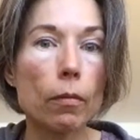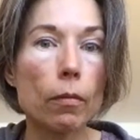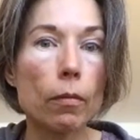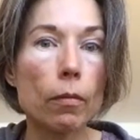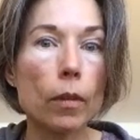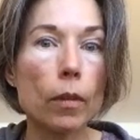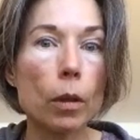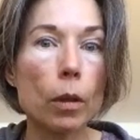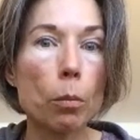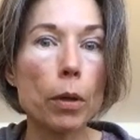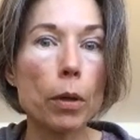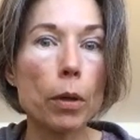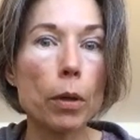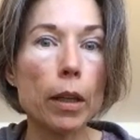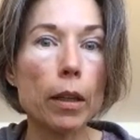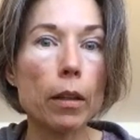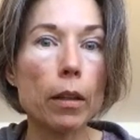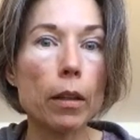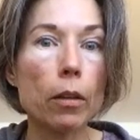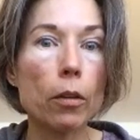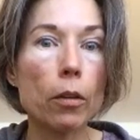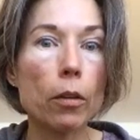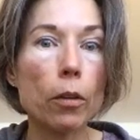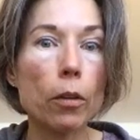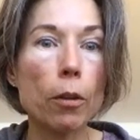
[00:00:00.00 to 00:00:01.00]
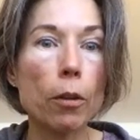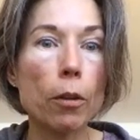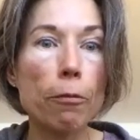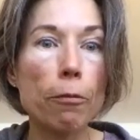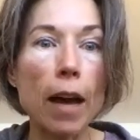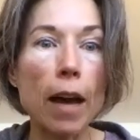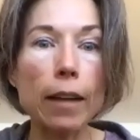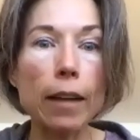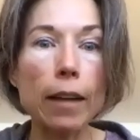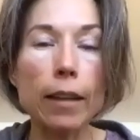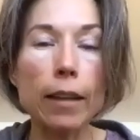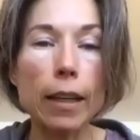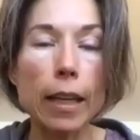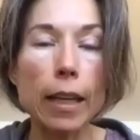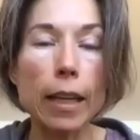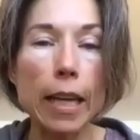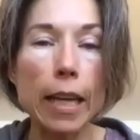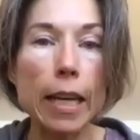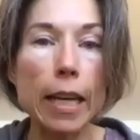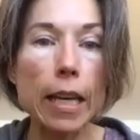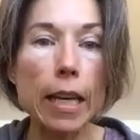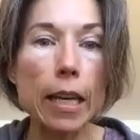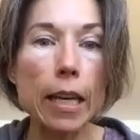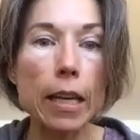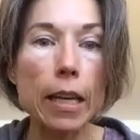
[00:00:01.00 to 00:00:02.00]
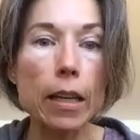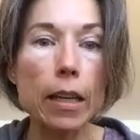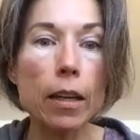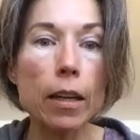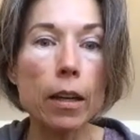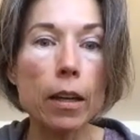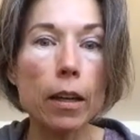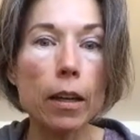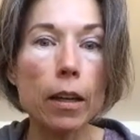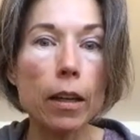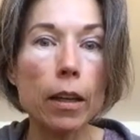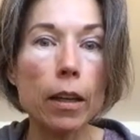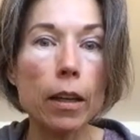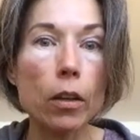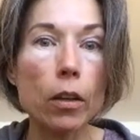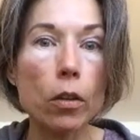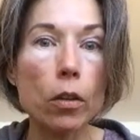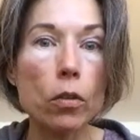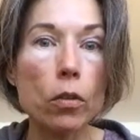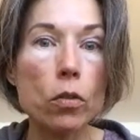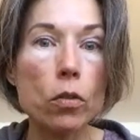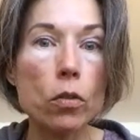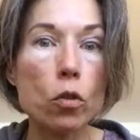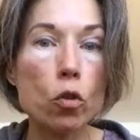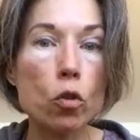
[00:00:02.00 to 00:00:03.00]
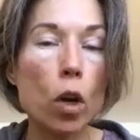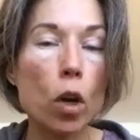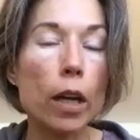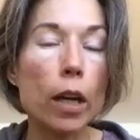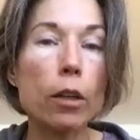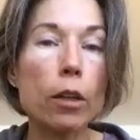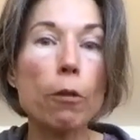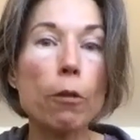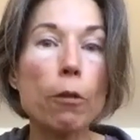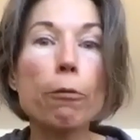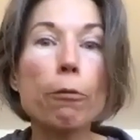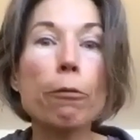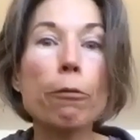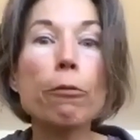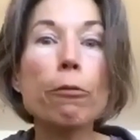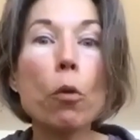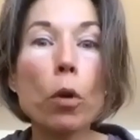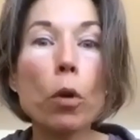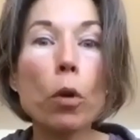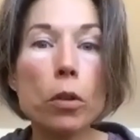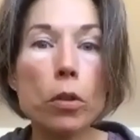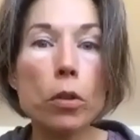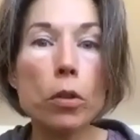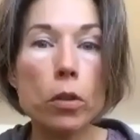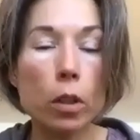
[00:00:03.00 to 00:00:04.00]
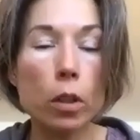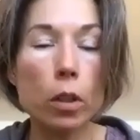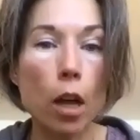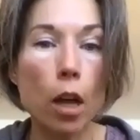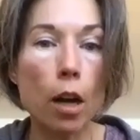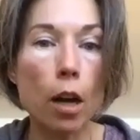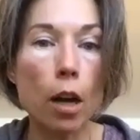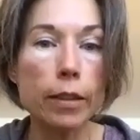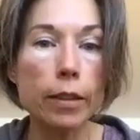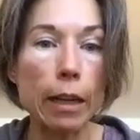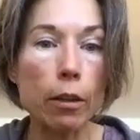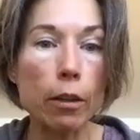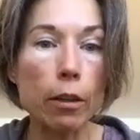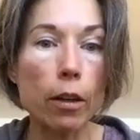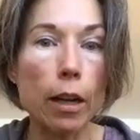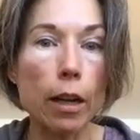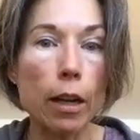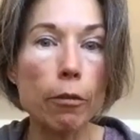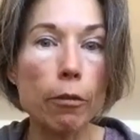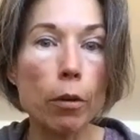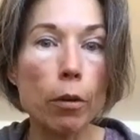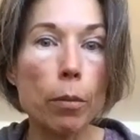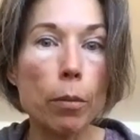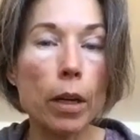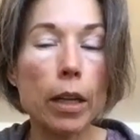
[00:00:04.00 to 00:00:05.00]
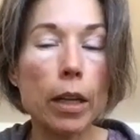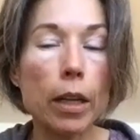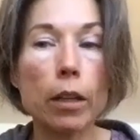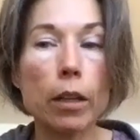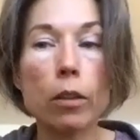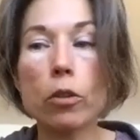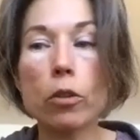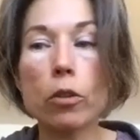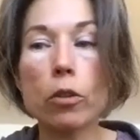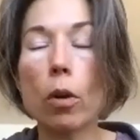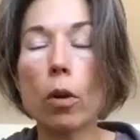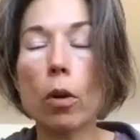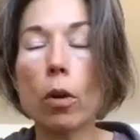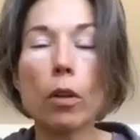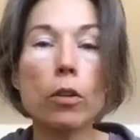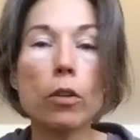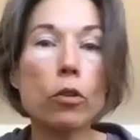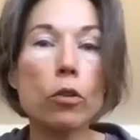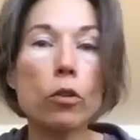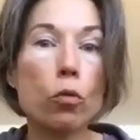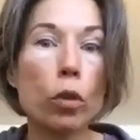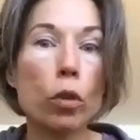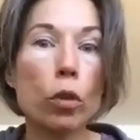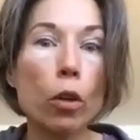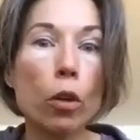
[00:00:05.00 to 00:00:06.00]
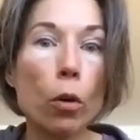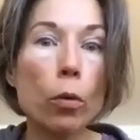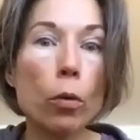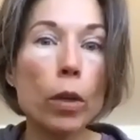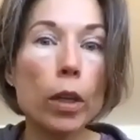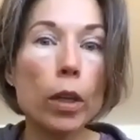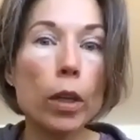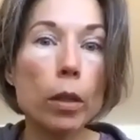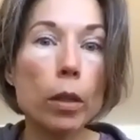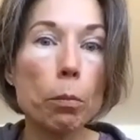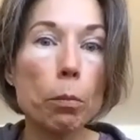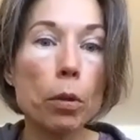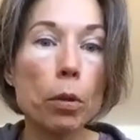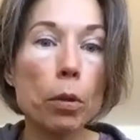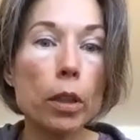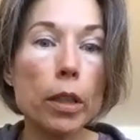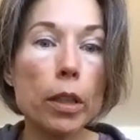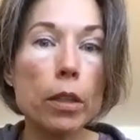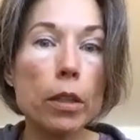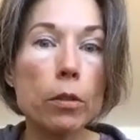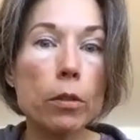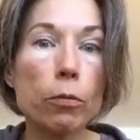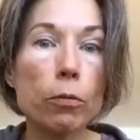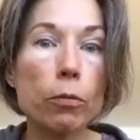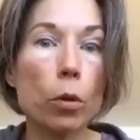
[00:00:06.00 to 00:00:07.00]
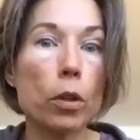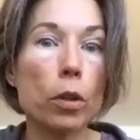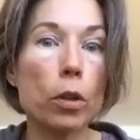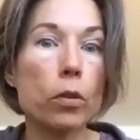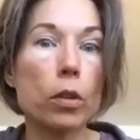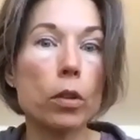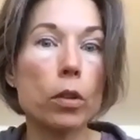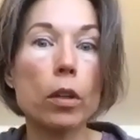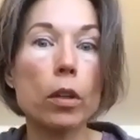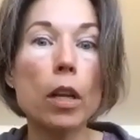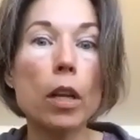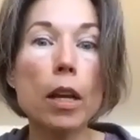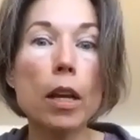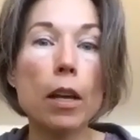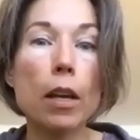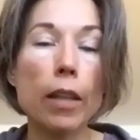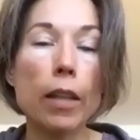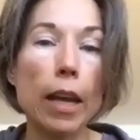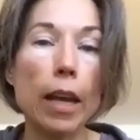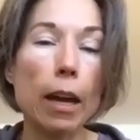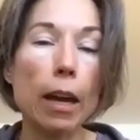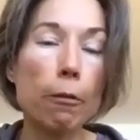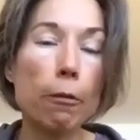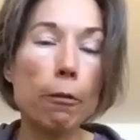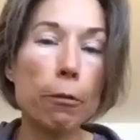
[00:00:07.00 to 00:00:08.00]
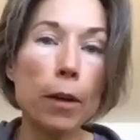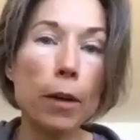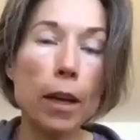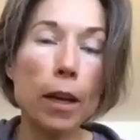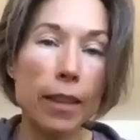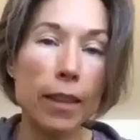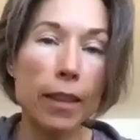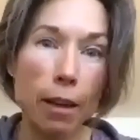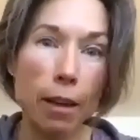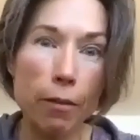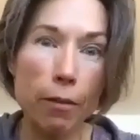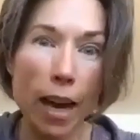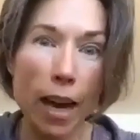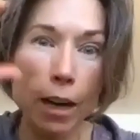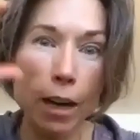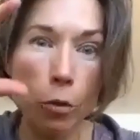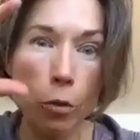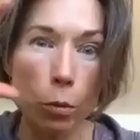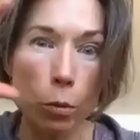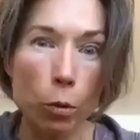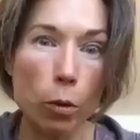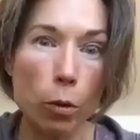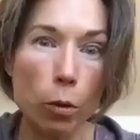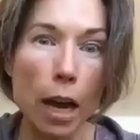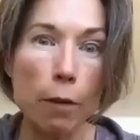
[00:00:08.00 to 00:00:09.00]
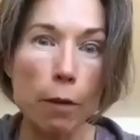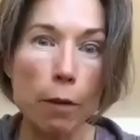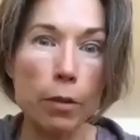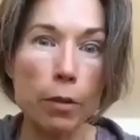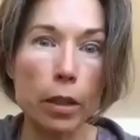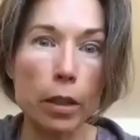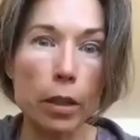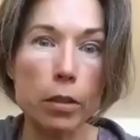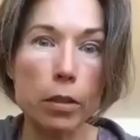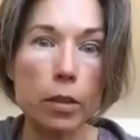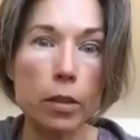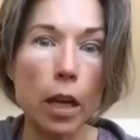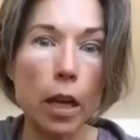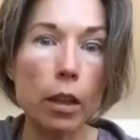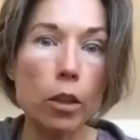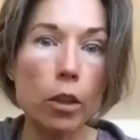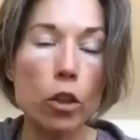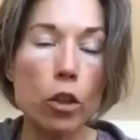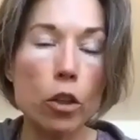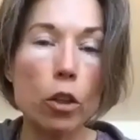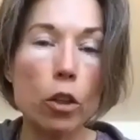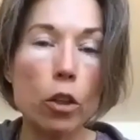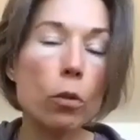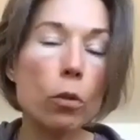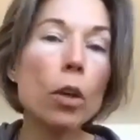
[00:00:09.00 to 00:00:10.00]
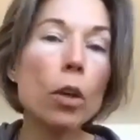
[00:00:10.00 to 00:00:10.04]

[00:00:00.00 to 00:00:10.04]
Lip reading: But the fact that he is trying to force the lockdown on everybody and do all this draconian police force. And they have actual graphics telling you,